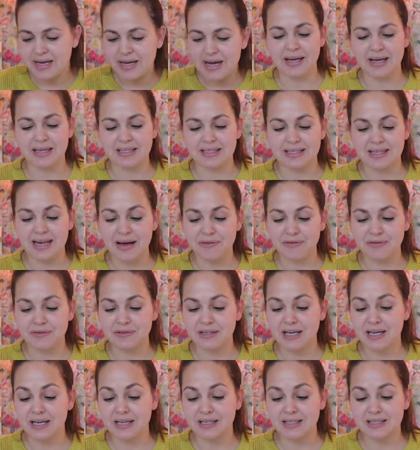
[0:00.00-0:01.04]
It's
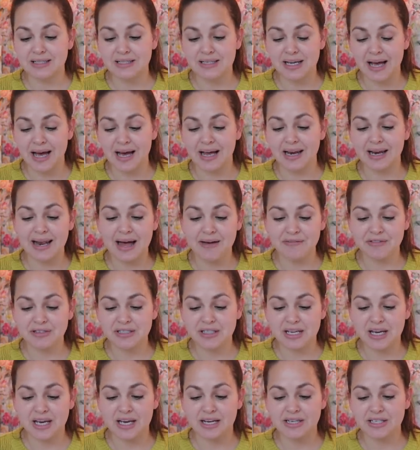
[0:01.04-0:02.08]

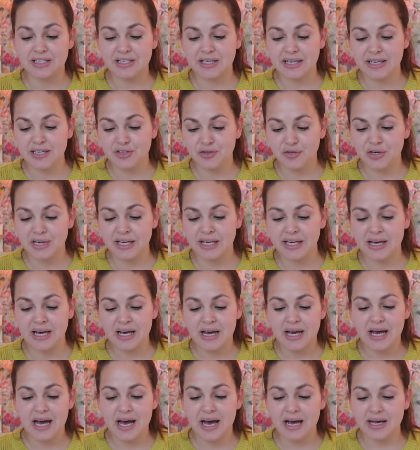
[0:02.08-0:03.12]
lavender, tea tree
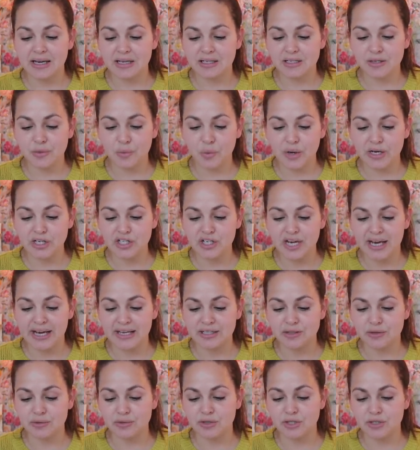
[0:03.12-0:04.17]
and witch
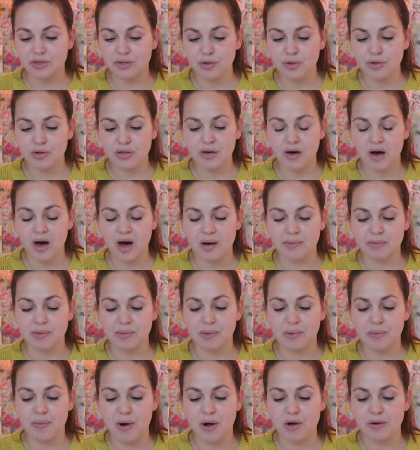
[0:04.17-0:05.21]
hazel to soothe, calm
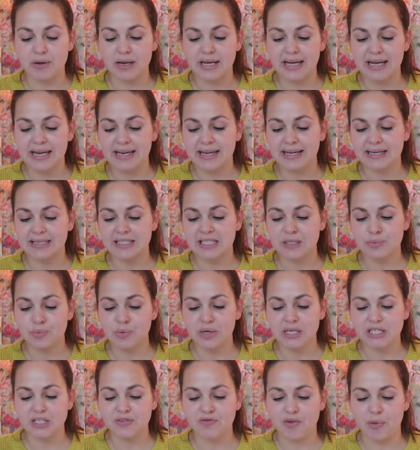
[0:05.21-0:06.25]
and promote healing.
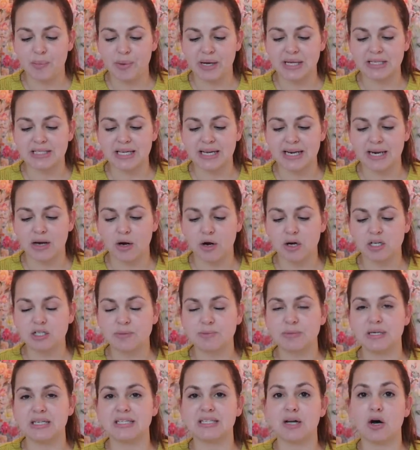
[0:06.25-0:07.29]
Spritz for Bits in a
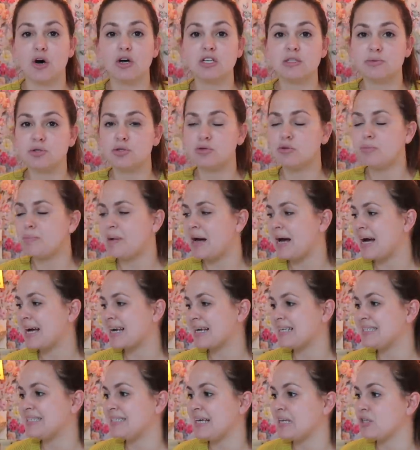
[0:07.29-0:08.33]
is a hospital
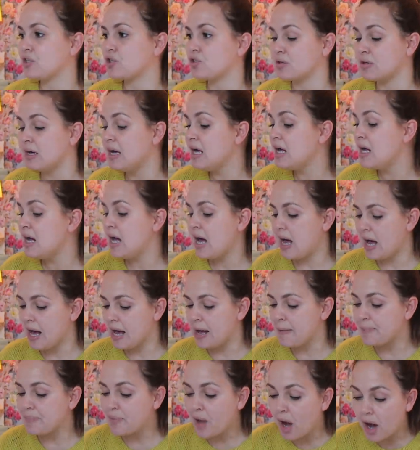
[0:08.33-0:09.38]
bag essential.
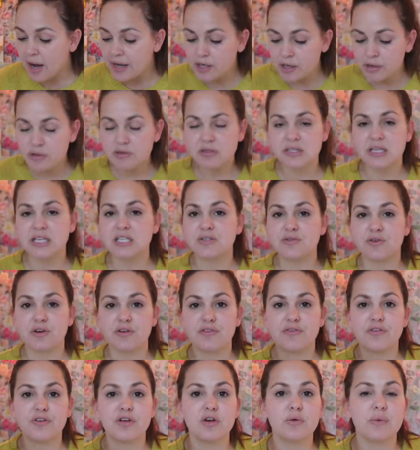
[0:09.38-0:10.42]
I use this for a
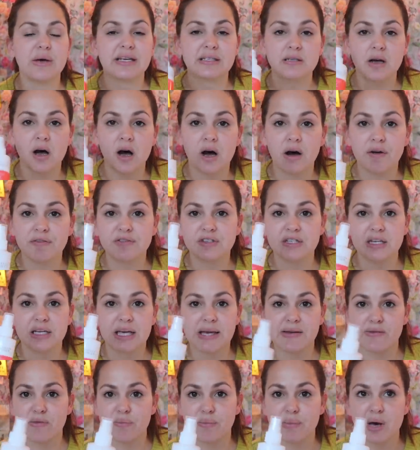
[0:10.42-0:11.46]
few weeks after
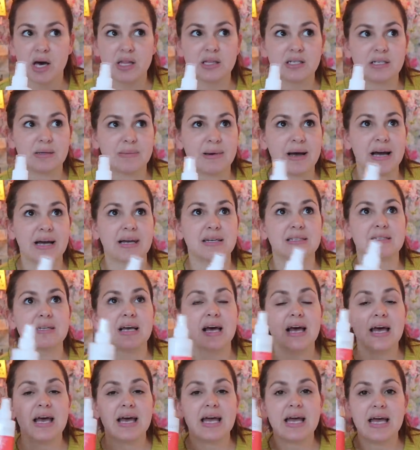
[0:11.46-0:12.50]
giving birth to Max.
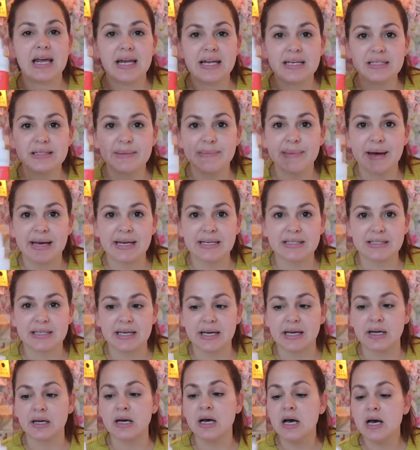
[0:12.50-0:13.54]
It is
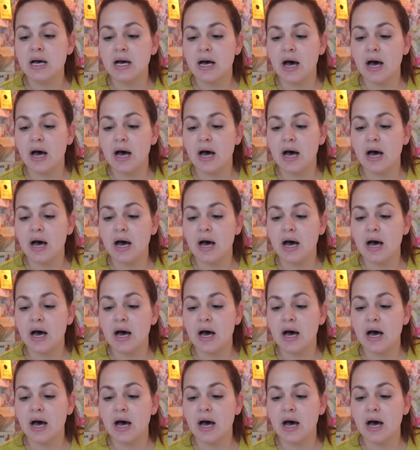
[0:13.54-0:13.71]
amazing.